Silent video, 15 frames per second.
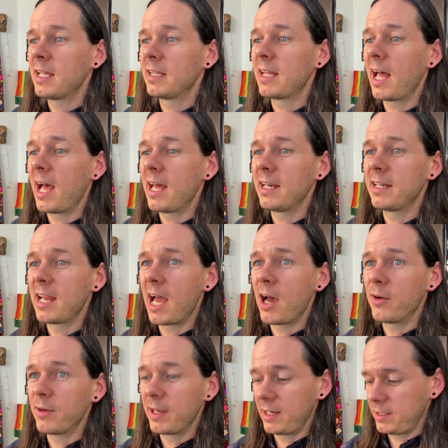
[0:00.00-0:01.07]
that now
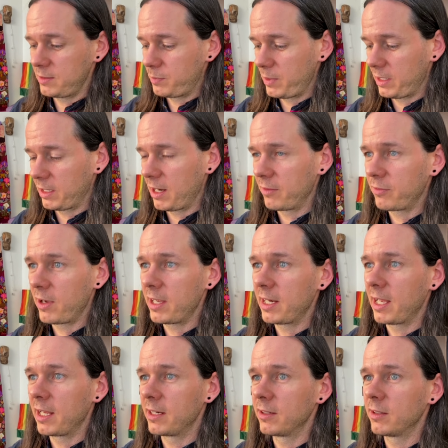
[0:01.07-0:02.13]
it is big enough, right?
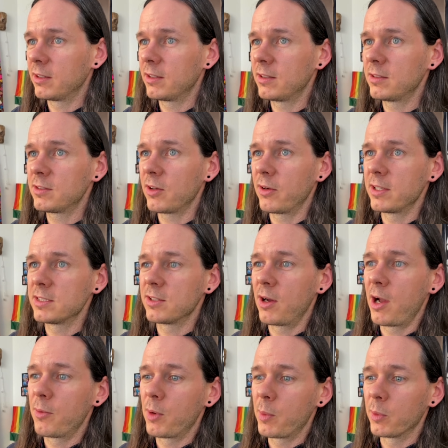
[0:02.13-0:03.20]
And sorry,
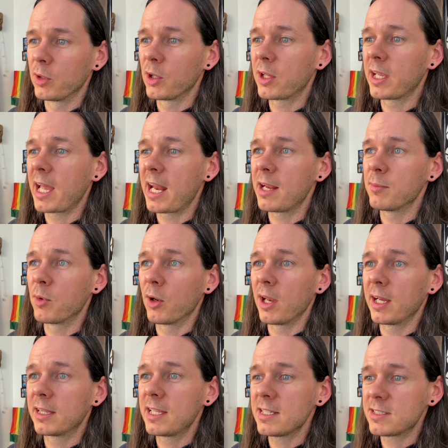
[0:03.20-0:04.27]
so we were looking at it more
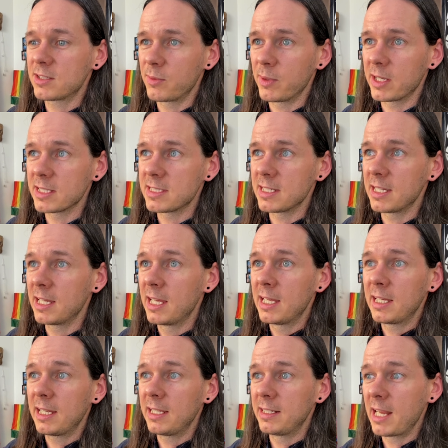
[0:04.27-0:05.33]
like this so we could see
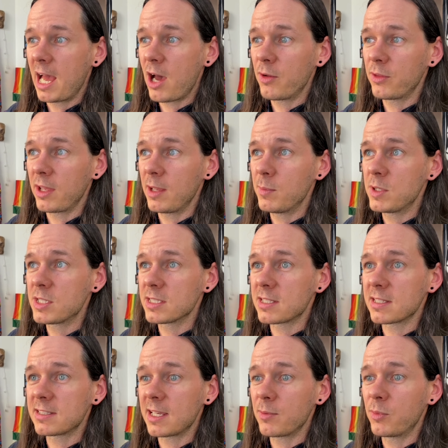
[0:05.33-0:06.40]
now the image is the
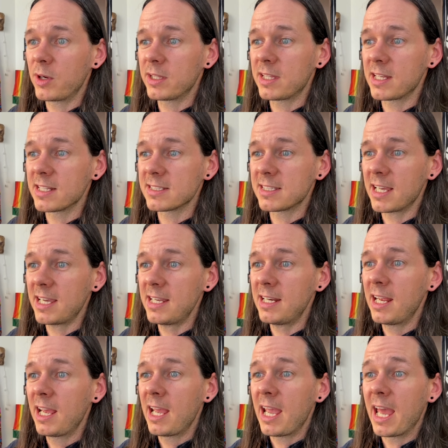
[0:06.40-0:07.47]
same width of the site
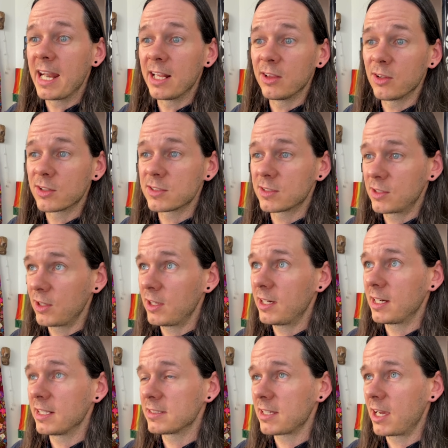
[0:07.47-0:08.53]
and it looks good
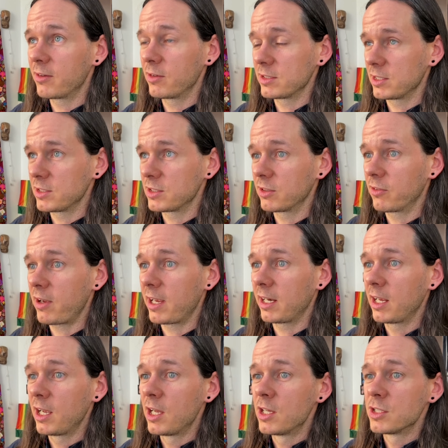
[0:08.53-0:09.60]
and it's high resolution. Great.
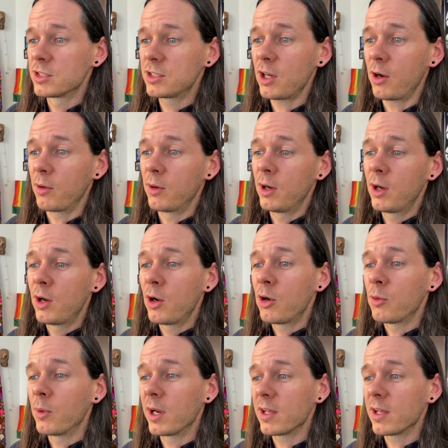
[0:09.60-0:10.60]
So what